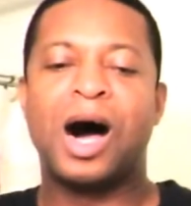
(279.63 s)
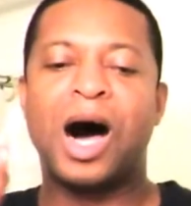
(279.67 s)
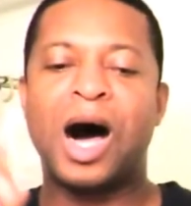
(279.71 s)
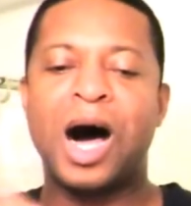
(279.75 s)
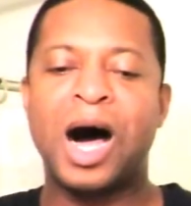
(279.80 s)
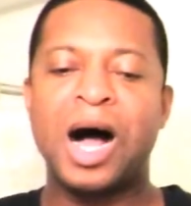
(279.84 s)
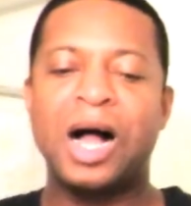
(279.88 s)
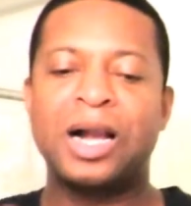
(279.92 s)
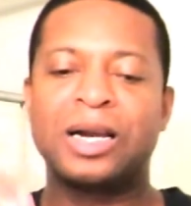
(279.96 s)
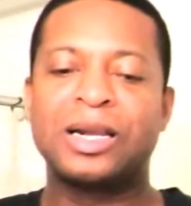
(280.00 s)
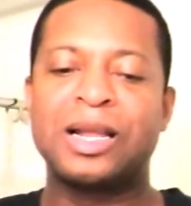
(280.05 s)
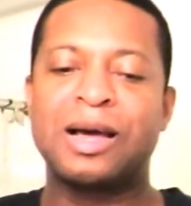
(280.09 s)

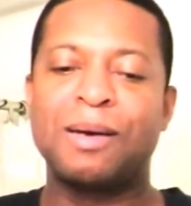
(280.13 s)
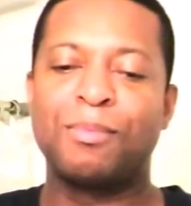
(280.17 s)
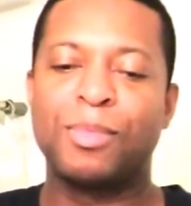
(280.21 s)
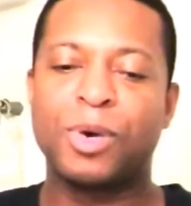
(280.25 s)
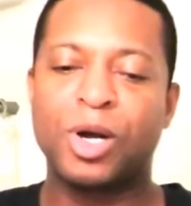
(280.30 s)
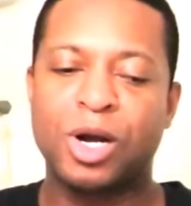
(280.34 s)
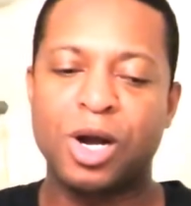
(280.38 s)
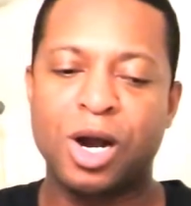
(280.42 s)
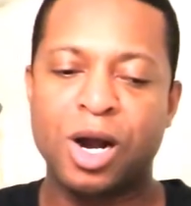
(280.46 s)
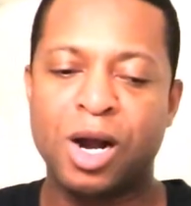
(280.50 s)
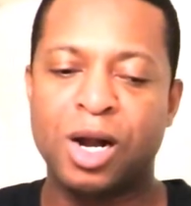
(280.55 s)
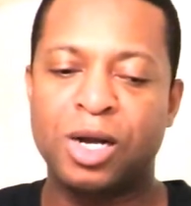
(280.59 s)
All
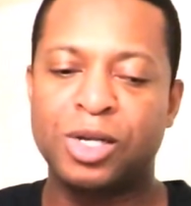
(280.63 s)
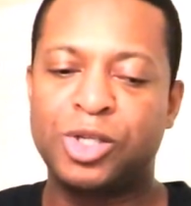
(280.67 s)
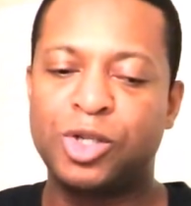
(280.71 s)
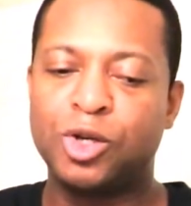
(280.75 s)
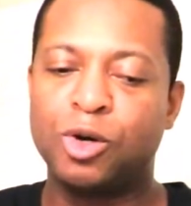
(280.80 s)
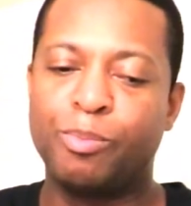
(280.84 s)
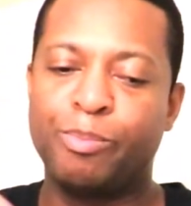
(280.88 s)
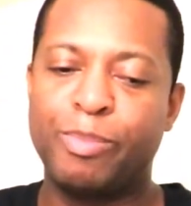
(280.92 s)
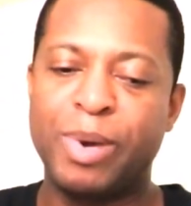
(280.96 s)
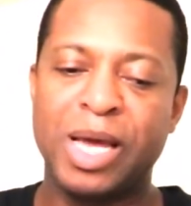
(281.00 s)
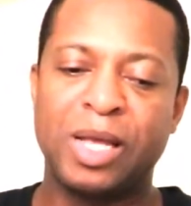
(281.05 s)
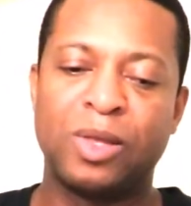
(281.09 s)
them girls
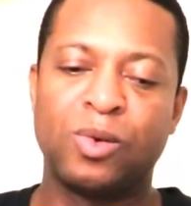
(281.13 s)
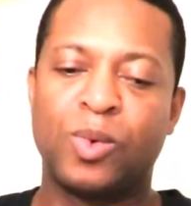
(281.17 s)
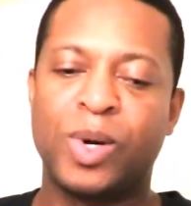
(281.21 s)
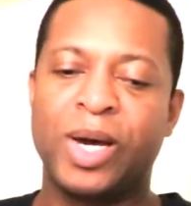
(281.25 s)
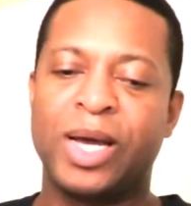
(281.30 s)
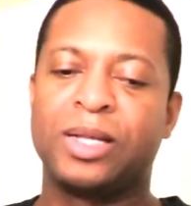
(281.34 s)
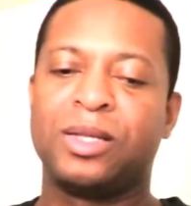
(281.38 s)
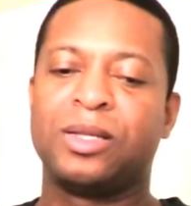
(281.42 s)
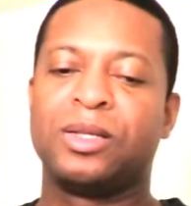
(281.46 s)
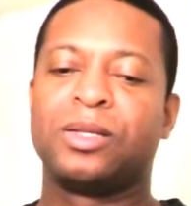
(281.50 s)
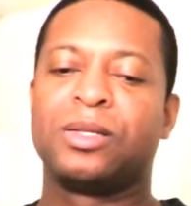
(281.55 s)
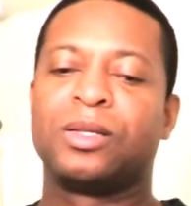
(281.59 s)
you've been
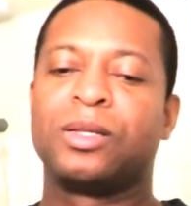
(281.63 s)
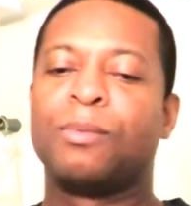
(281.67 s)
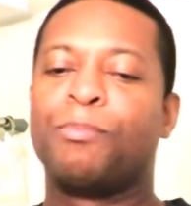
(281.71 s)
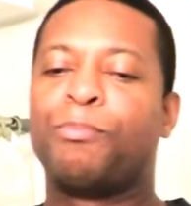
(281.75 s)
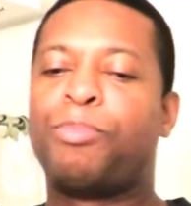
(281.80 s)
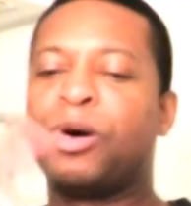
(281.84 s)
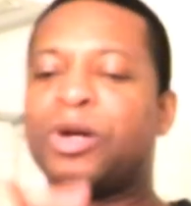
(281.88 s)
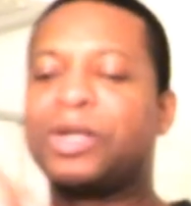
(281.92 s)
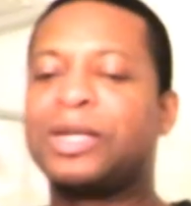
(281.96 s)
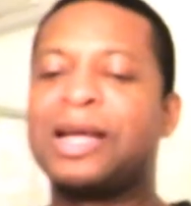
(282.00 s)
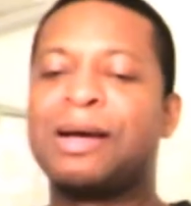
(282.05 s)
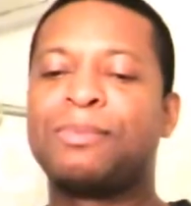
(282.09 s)
with,
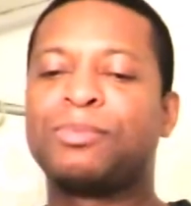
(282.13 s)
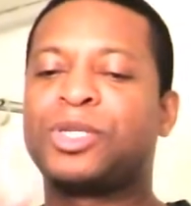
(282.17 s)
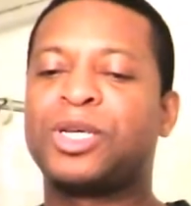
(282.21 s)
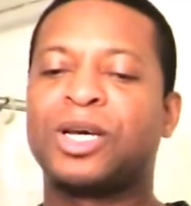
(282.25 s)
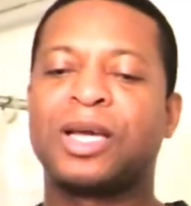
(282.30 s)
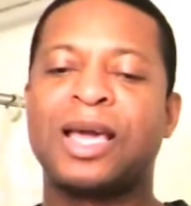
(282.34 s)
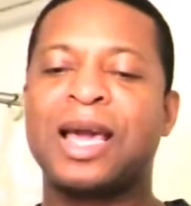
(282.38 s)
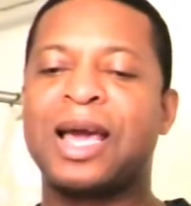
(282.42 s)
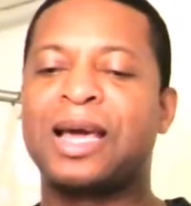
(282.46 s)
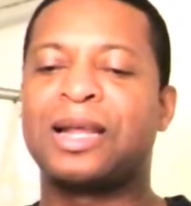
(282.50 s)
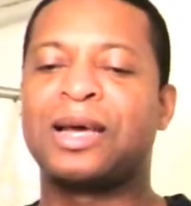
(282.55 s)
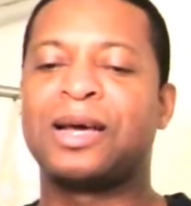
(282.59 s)
put them
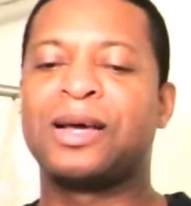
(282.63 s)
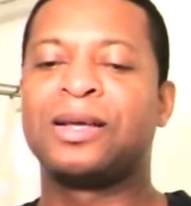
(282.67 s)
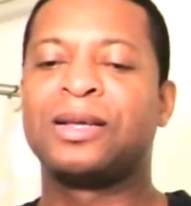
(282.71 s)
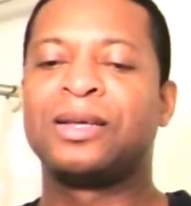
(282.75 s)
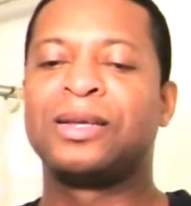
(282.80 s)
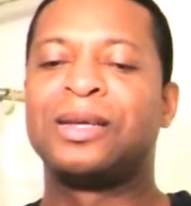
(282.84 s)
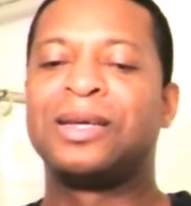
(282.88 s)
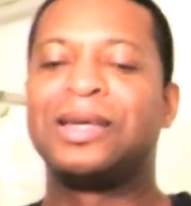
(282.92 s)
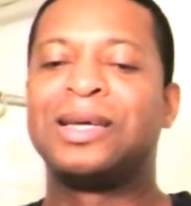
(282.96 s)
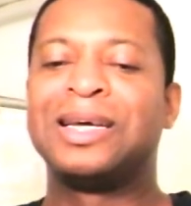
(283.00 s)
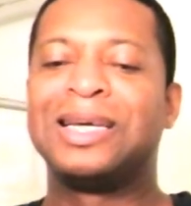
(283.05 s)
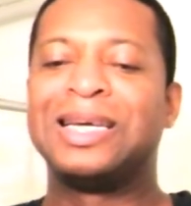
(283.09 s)
together,
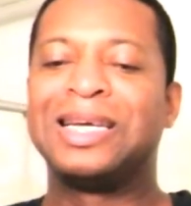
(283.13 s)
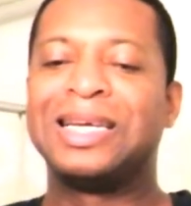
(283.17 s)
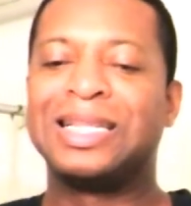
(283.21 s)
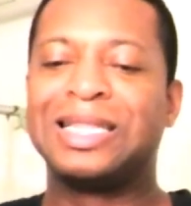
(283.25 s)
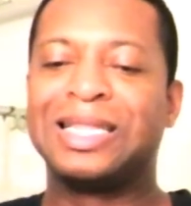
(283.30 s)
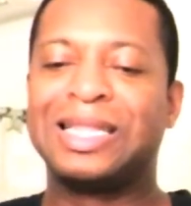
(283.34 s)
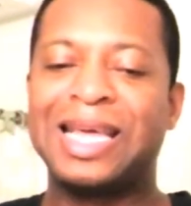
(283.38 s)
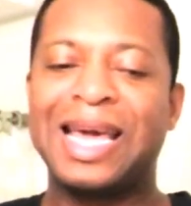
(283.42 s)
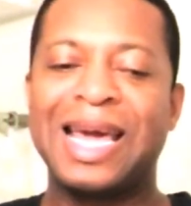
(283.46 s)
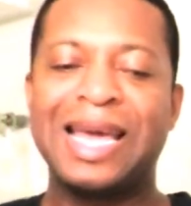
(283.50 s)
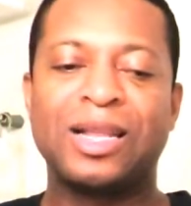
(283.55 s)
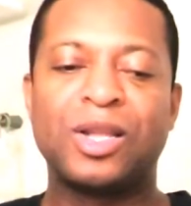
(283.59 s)

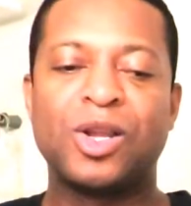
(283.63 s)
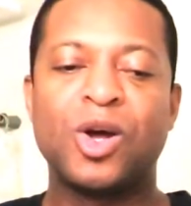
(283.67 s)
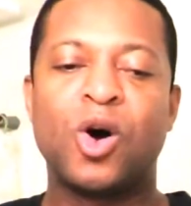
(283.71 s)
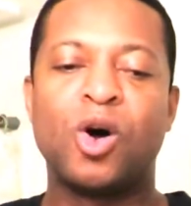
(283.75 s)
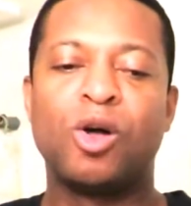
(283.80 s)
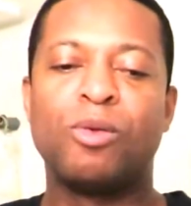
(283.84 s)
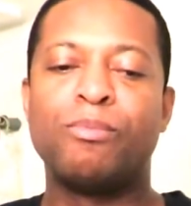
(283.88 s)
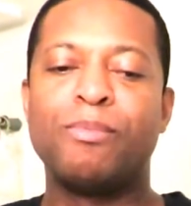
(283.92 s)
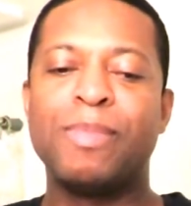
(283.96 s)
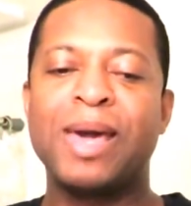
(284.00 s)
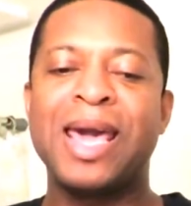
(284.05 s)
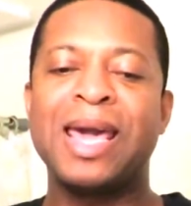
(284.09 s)
they
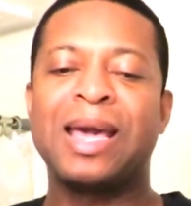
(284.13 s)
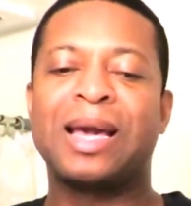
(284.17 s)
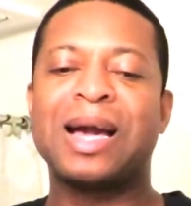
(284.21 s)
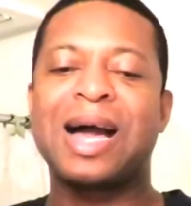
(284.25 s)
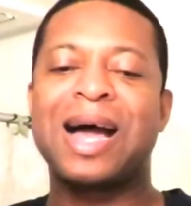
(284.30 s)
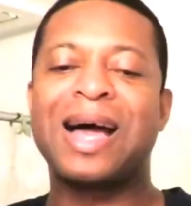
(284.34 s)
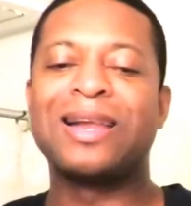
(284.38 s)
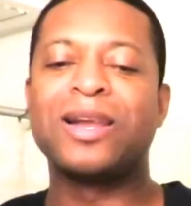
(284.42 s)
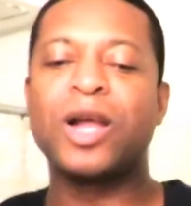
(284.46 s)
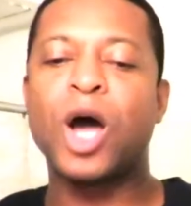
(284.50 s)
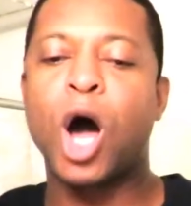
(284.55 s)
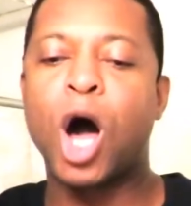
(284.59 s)
don't make
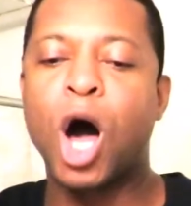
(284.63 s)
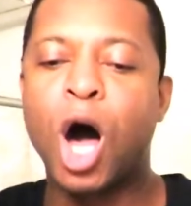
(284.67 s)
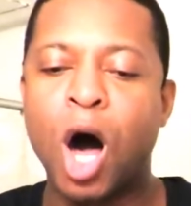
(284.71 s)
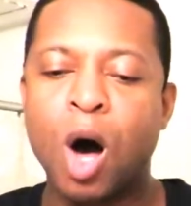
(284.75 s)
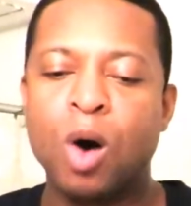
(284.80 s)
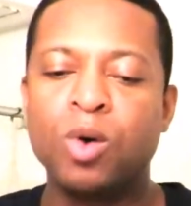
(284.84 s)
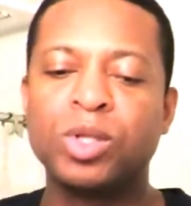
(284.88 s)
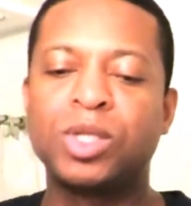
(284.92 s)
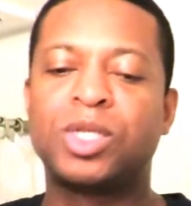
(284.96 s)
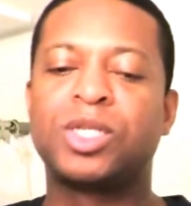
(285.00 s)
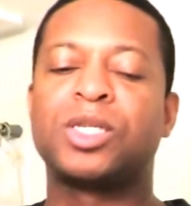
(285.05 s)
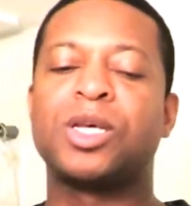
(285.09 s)
an
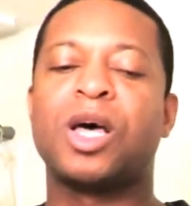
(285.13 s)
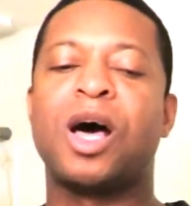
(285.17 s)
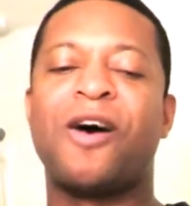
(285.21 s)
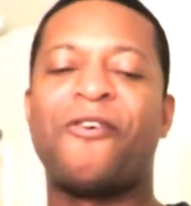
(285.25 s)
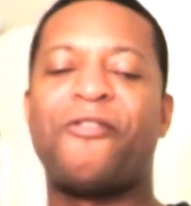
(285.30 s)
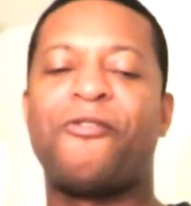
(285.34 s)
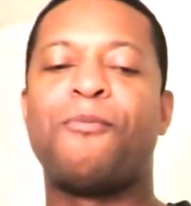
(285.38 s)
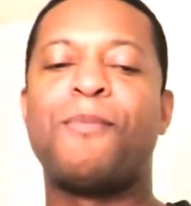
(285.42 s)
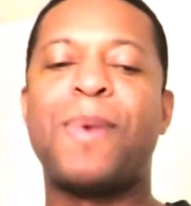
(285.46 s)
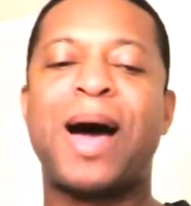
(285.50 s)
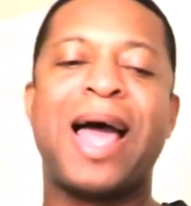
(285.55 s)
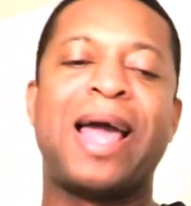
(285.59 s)
ounce
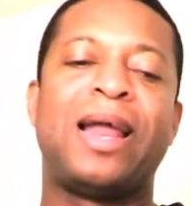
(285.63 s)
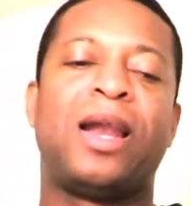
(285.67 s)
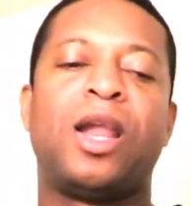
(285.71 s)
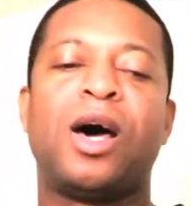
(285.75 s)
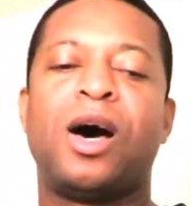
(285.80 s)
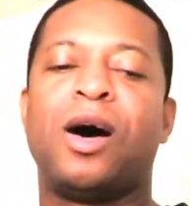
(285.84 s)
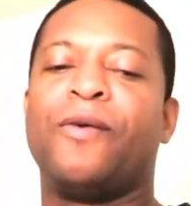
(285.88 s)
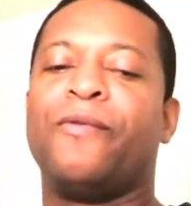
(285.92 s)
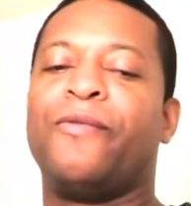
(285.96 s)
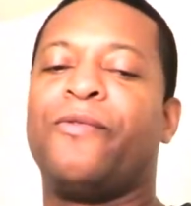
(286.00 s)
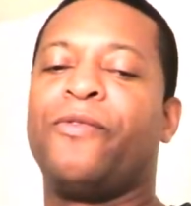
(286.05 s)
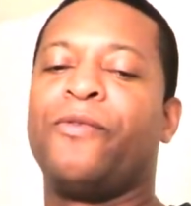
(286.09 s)
of my
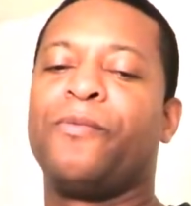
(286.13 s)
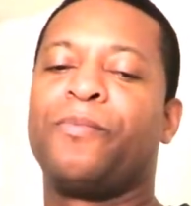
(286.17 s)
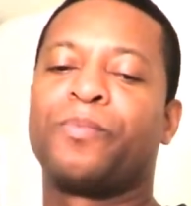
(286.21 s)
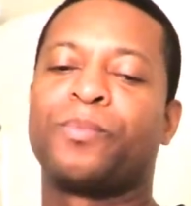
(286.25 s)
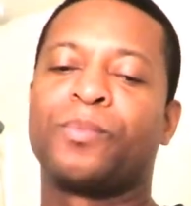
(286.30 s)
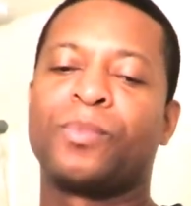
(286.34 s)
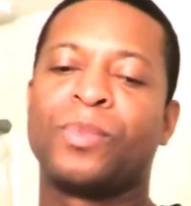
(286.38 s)
love.